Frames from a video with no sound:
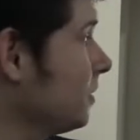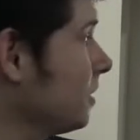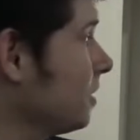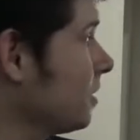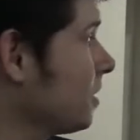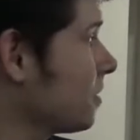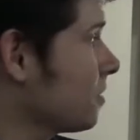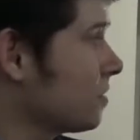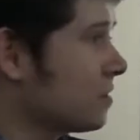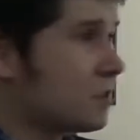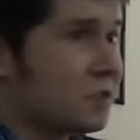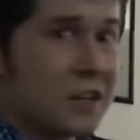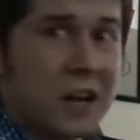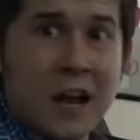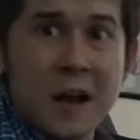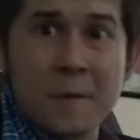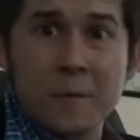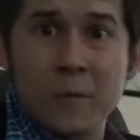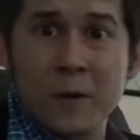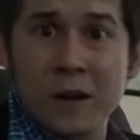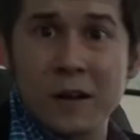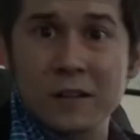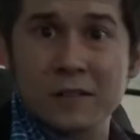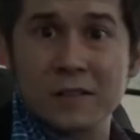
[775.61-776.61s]
Another
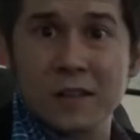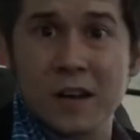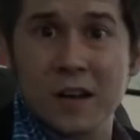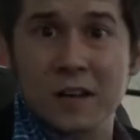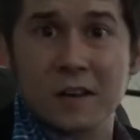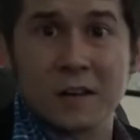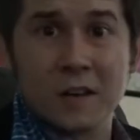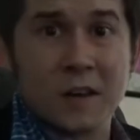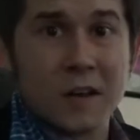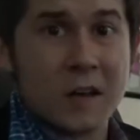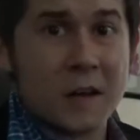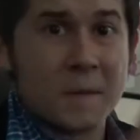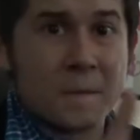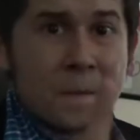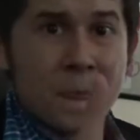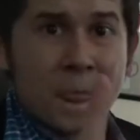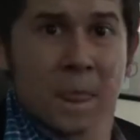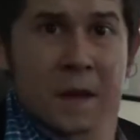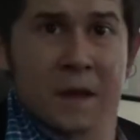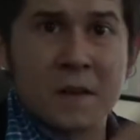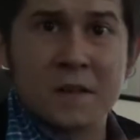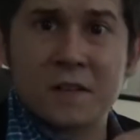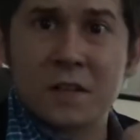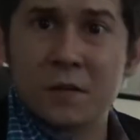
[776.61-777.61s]
job well done.
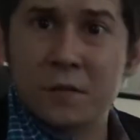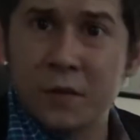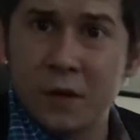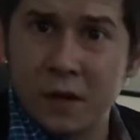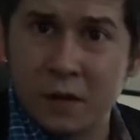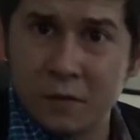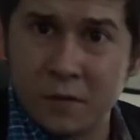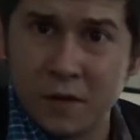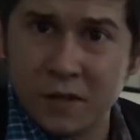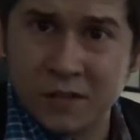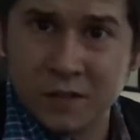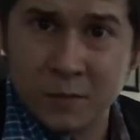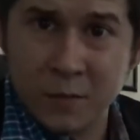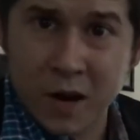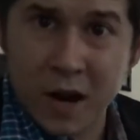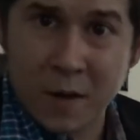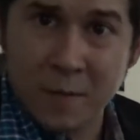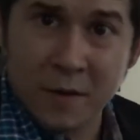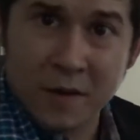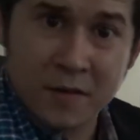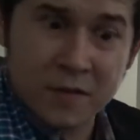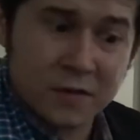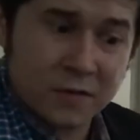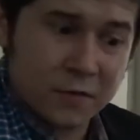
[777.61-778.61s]
Here's the real reason why I
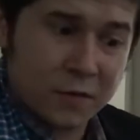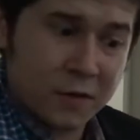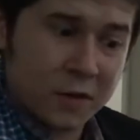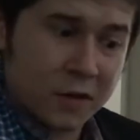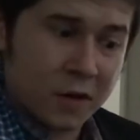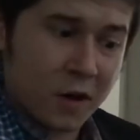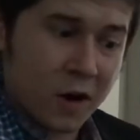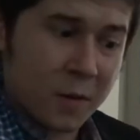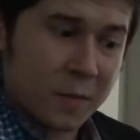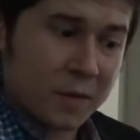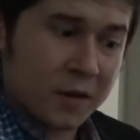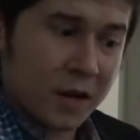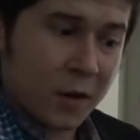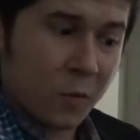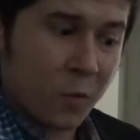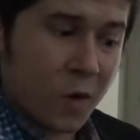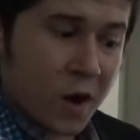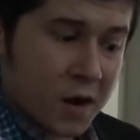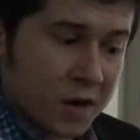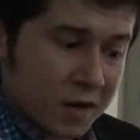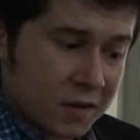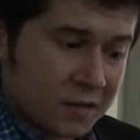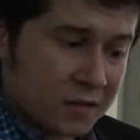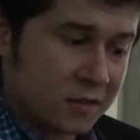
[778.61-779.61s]
made this video. I mean, I
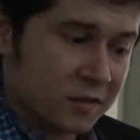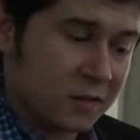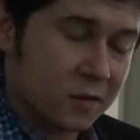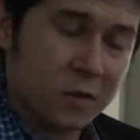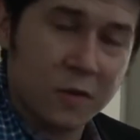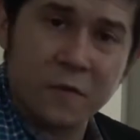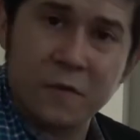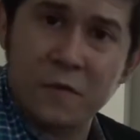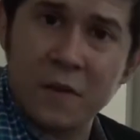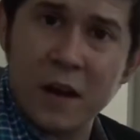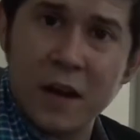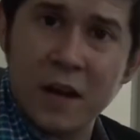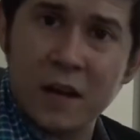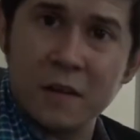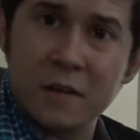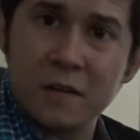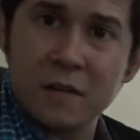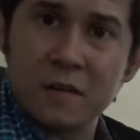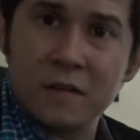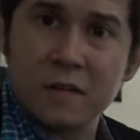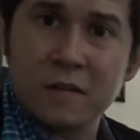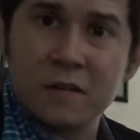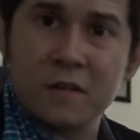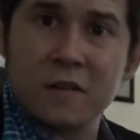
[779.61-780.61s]
wanted to do a
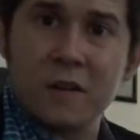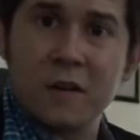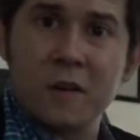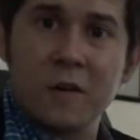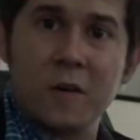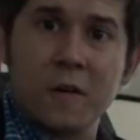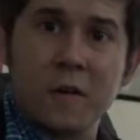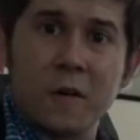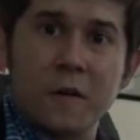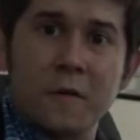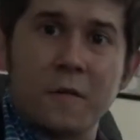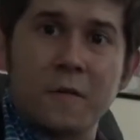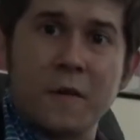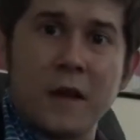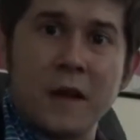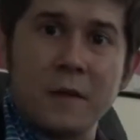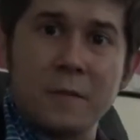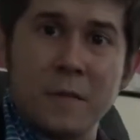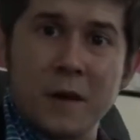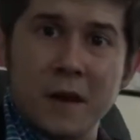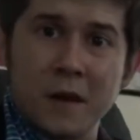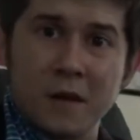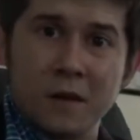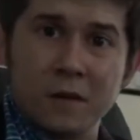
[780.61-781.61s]
fan
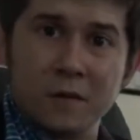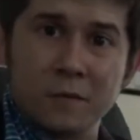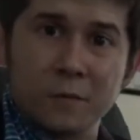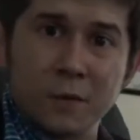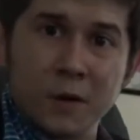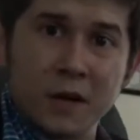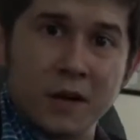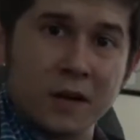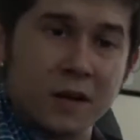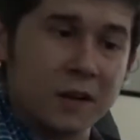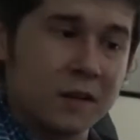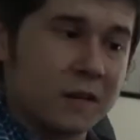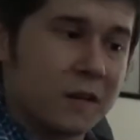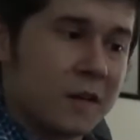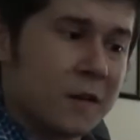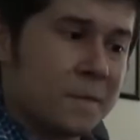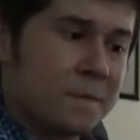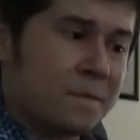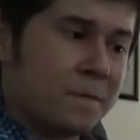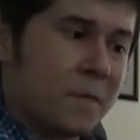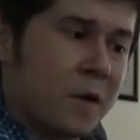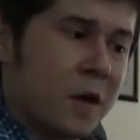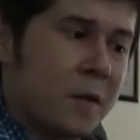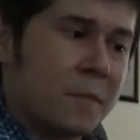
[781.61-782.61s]
mail reading,
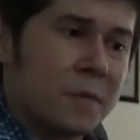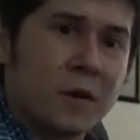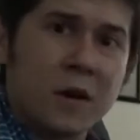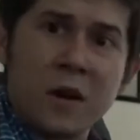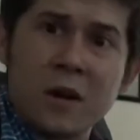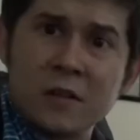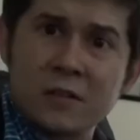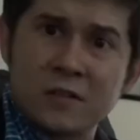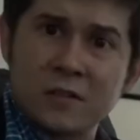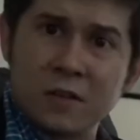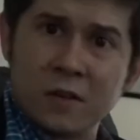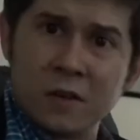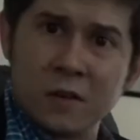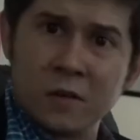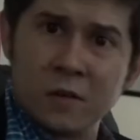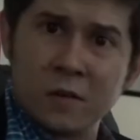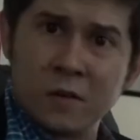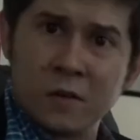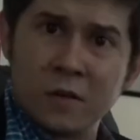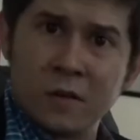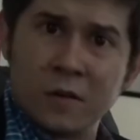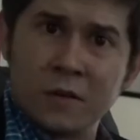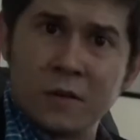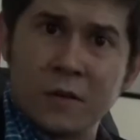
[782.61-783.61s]
but
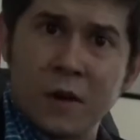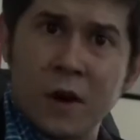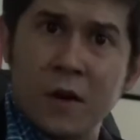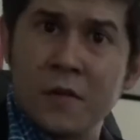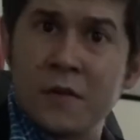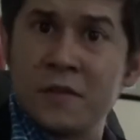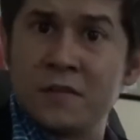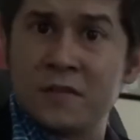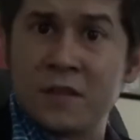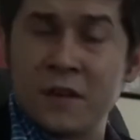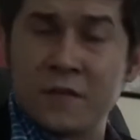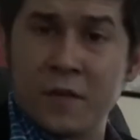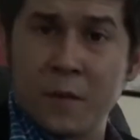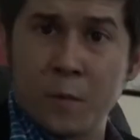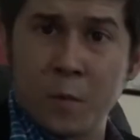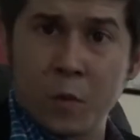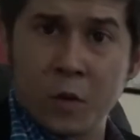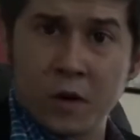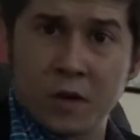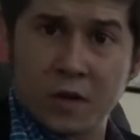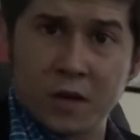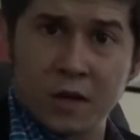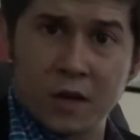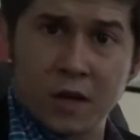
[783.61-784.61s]
also all the stuff I'm
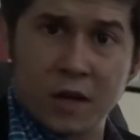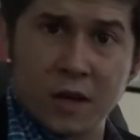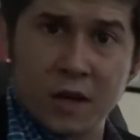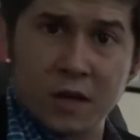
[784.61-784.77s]
working